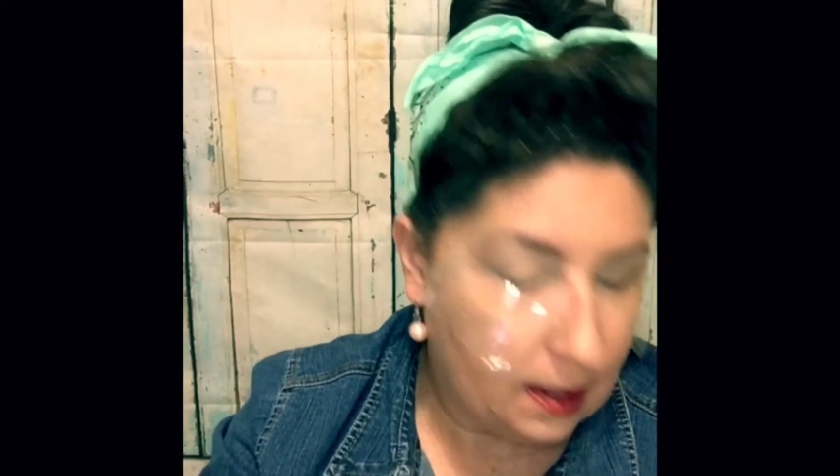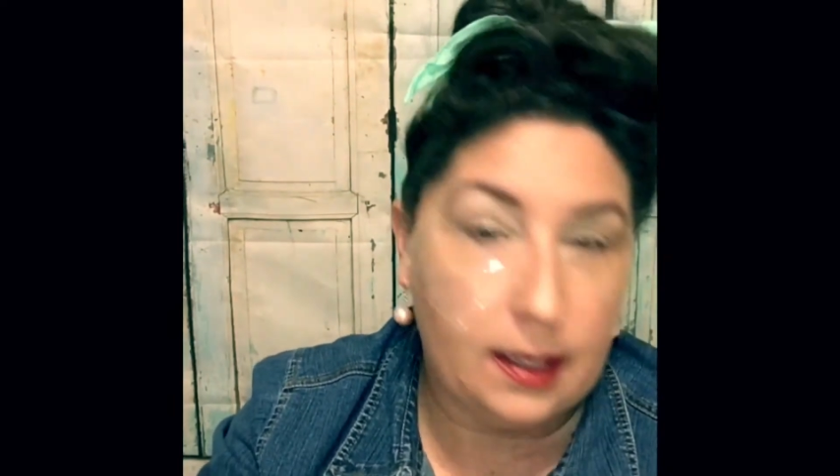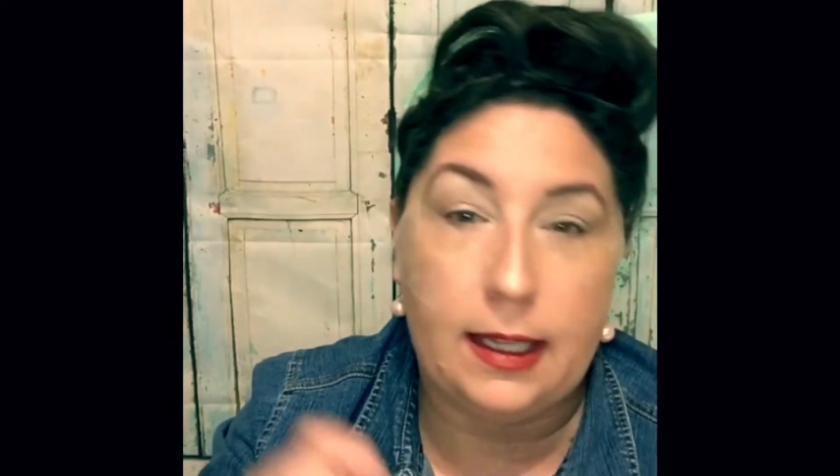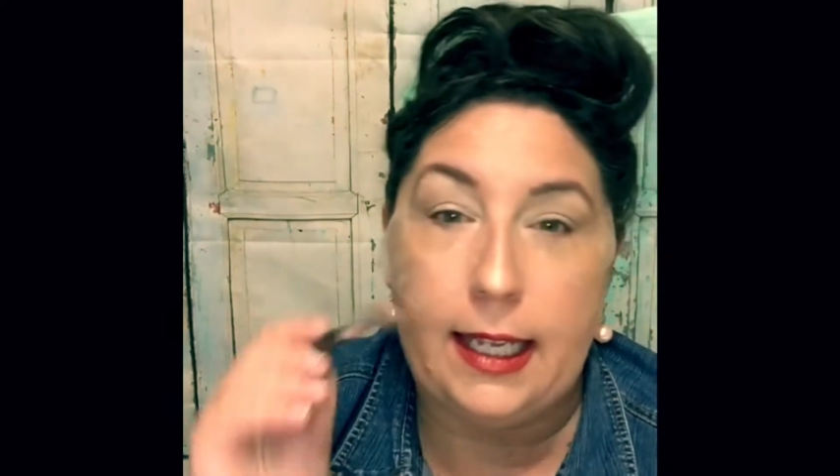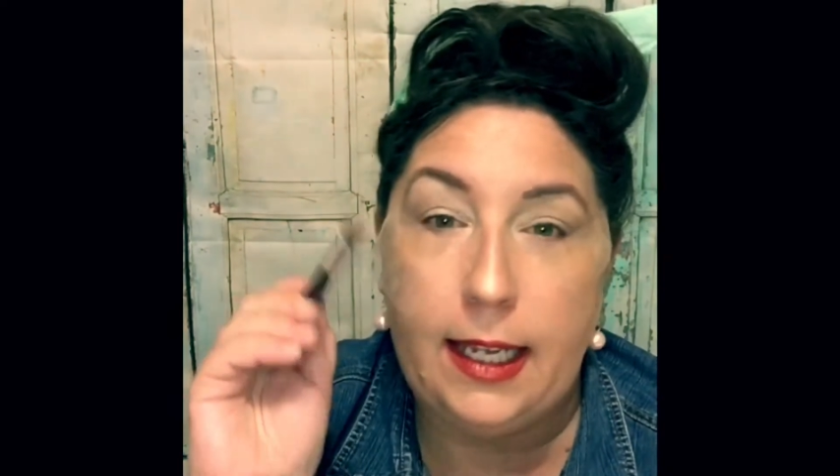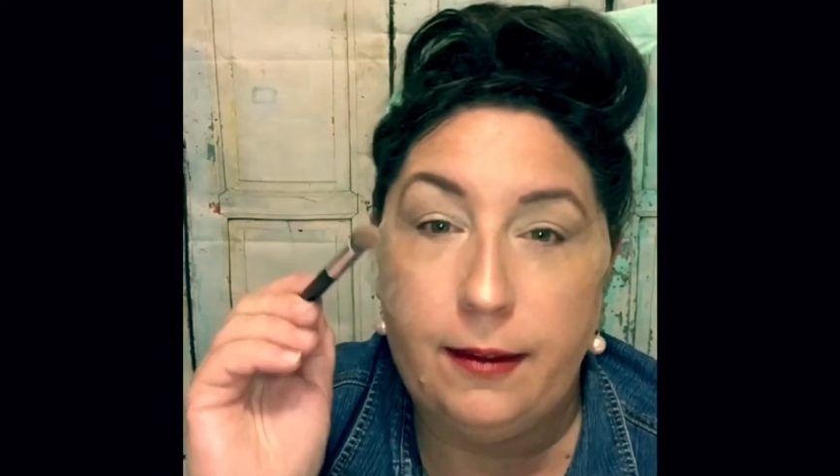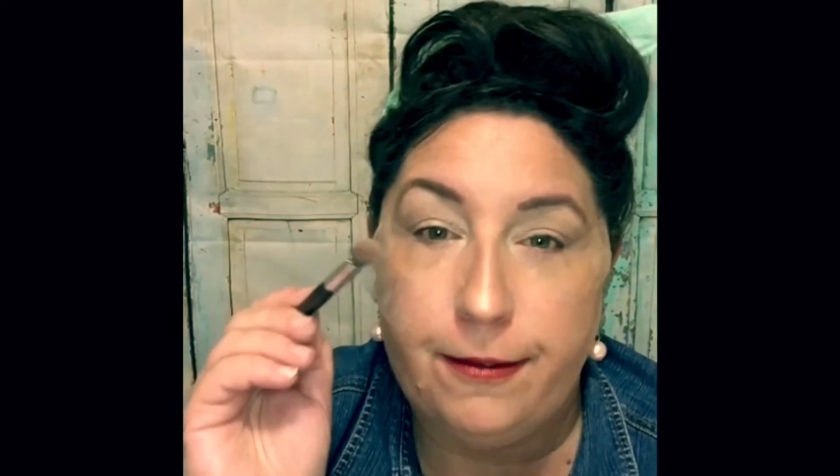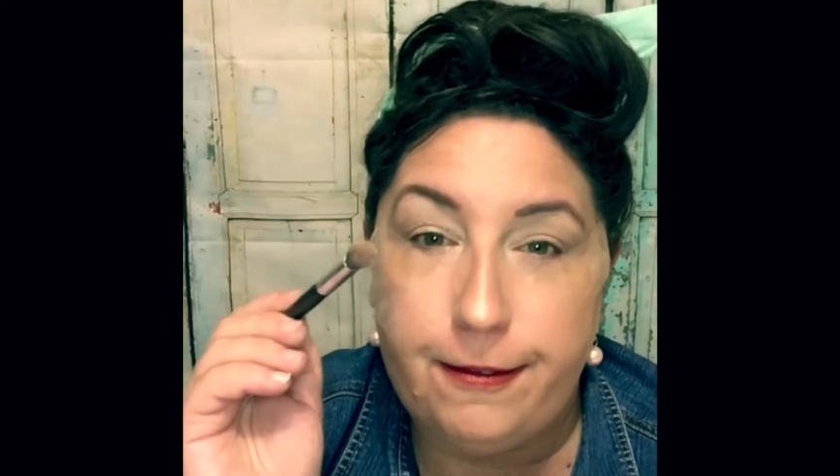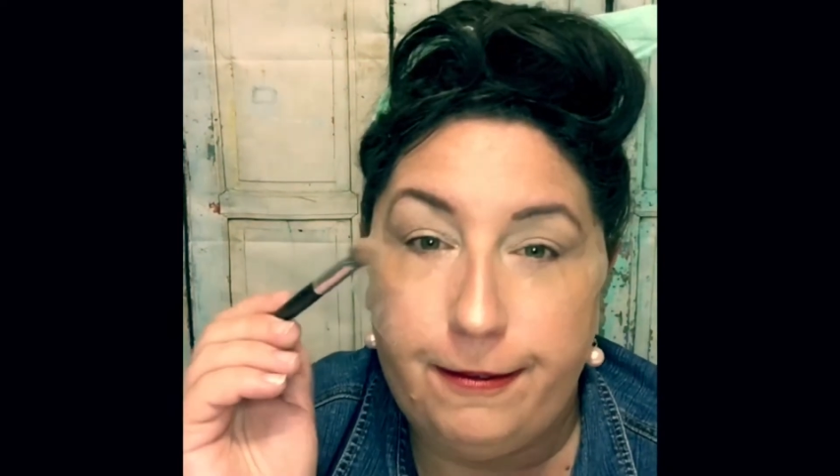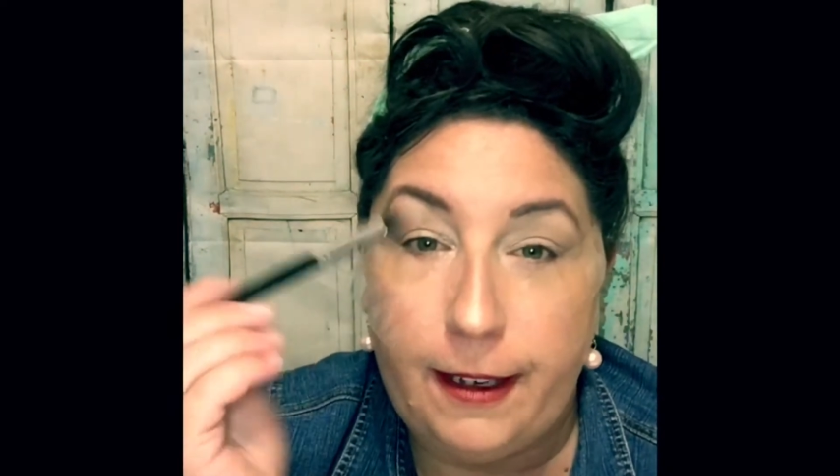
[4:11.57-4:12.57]
clean
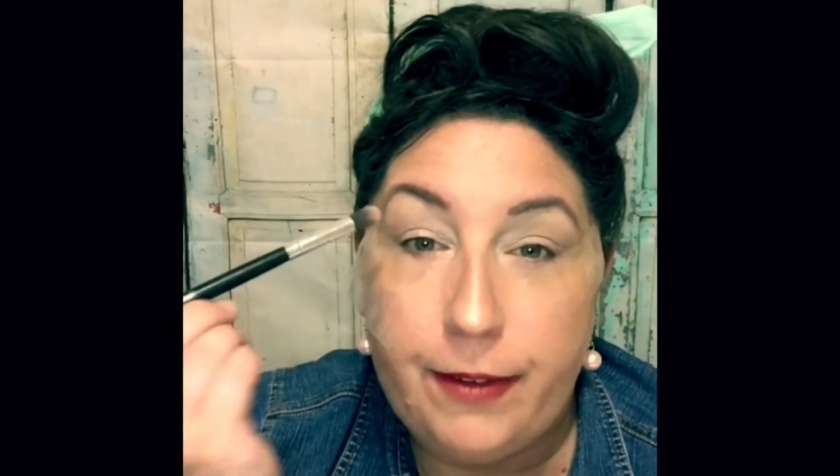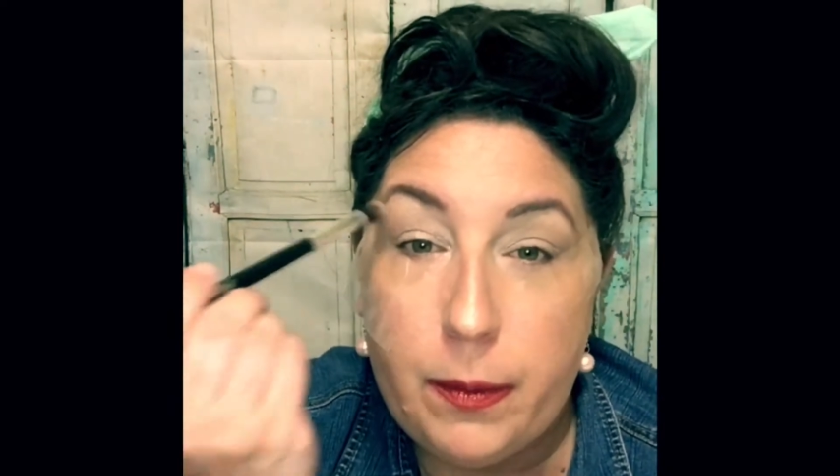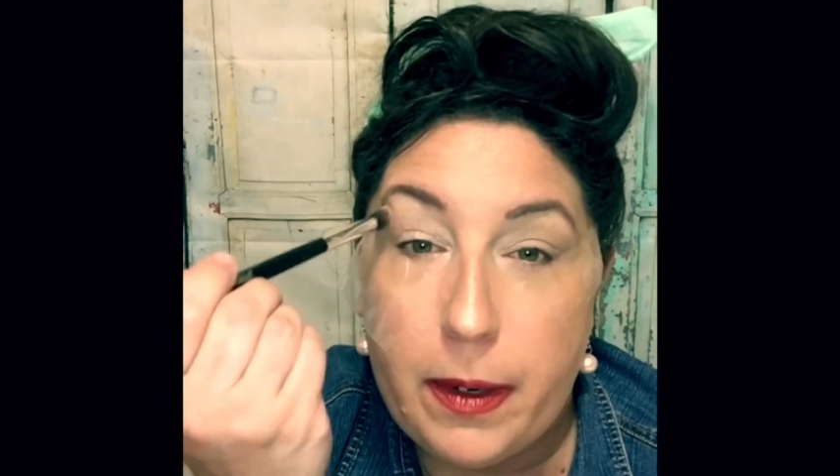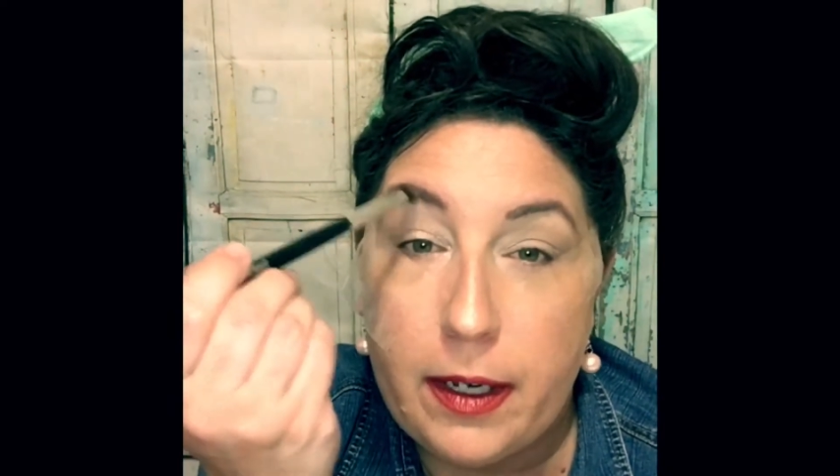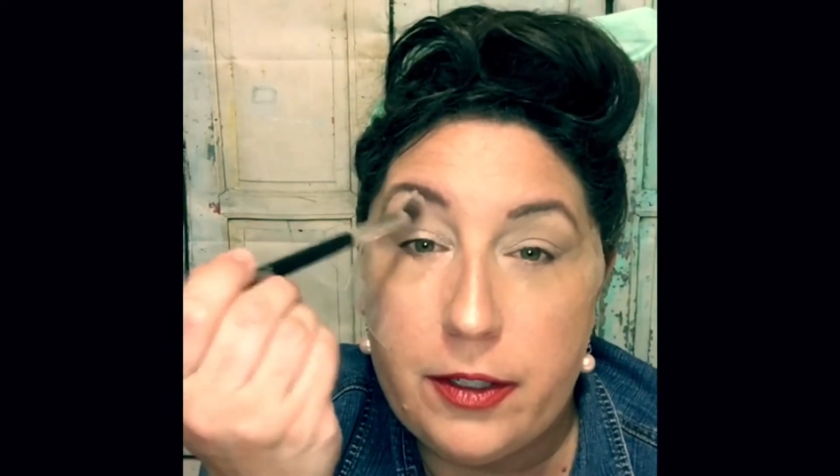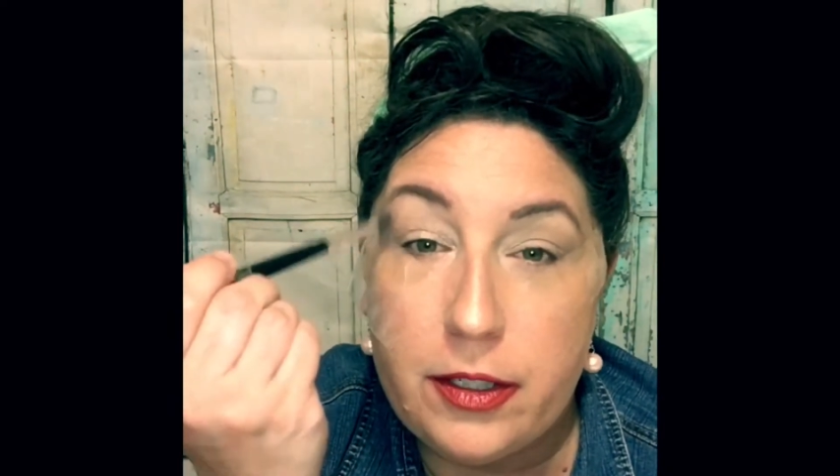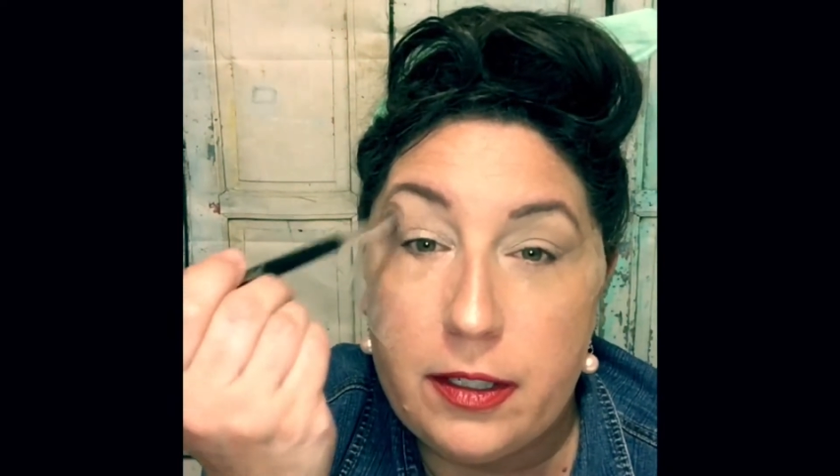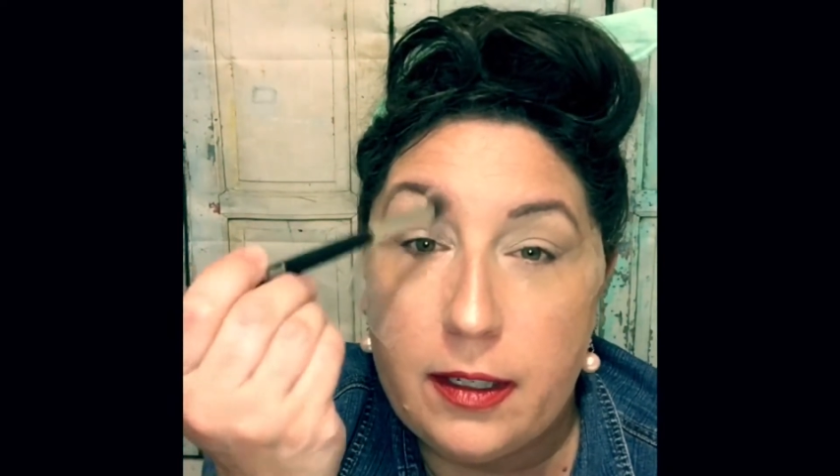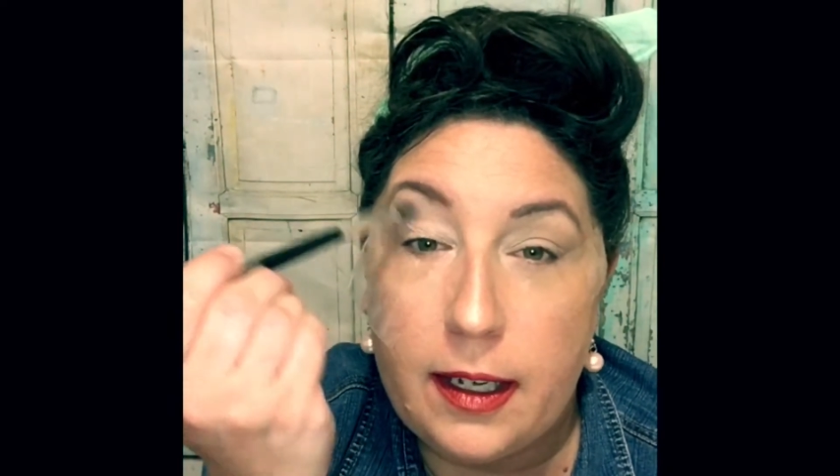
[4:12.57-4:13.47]
fluffy brush,